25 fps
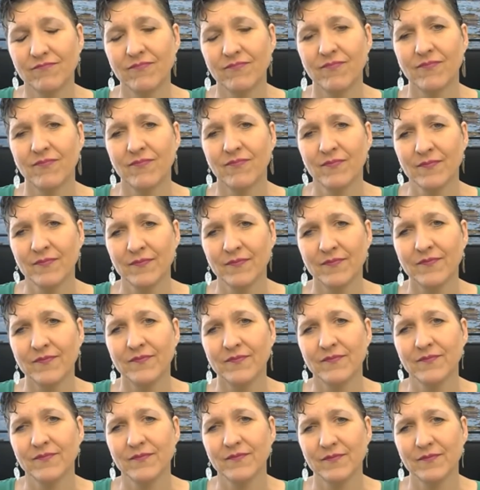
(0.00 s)

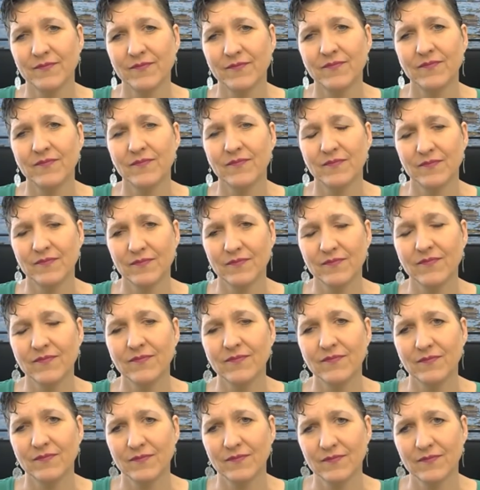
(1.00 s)

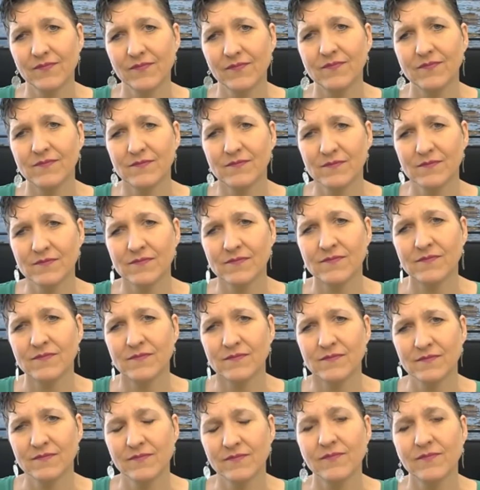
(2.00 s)

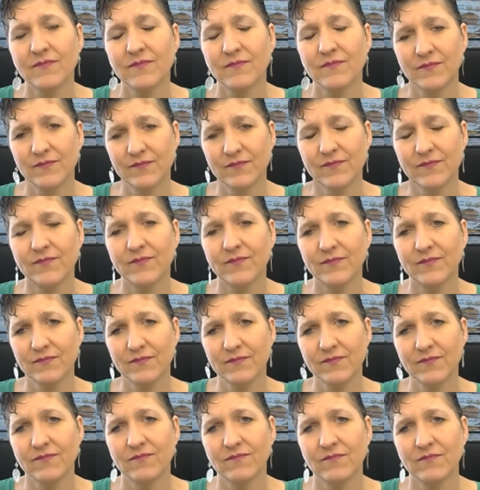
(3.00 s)

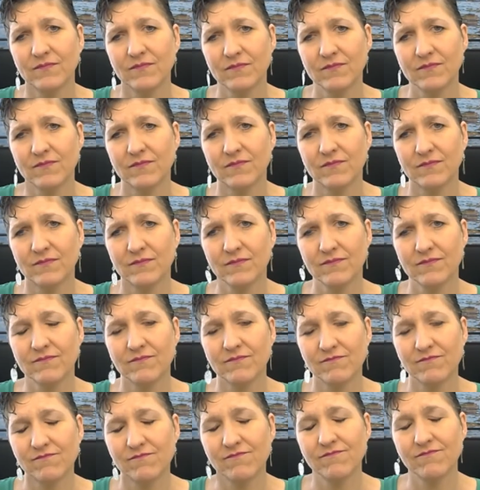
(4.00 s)

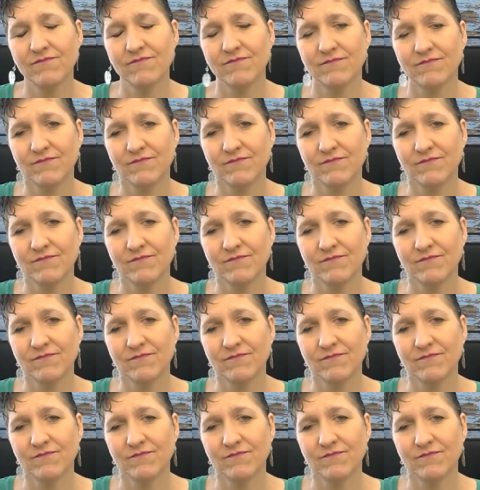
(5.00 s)
(silent)